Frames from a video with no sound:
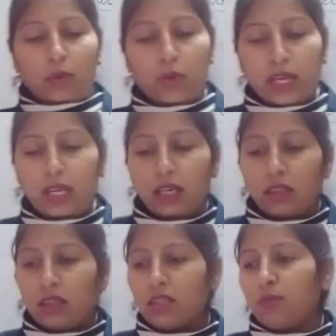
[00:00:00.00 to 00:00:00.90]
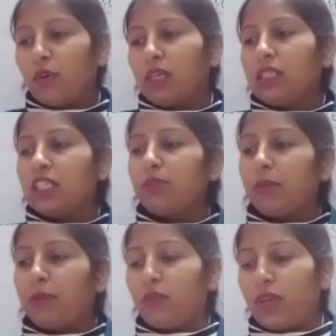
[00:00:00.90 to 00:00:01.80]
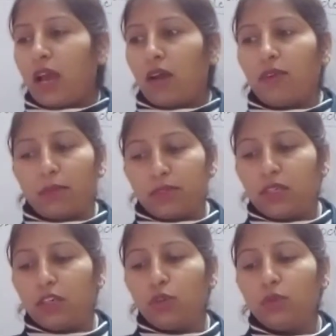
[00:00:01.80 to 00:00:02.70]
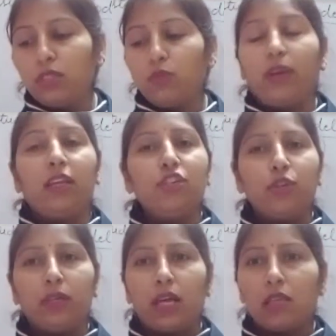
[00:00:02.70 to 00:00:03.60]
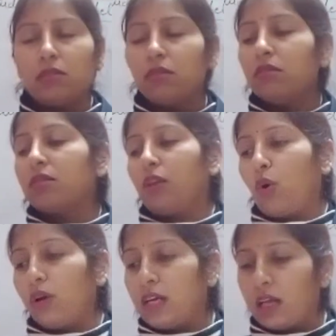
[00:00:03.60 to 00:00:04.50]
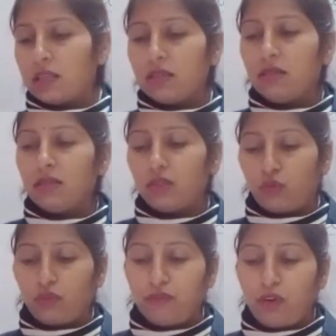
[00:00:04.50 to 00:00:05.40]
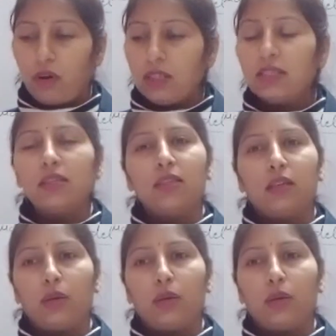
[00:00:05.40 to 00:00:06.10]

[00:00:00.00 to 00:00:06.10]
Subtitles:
Okay, in this model test paper we have MCQs, very short answers, long answers, true, false.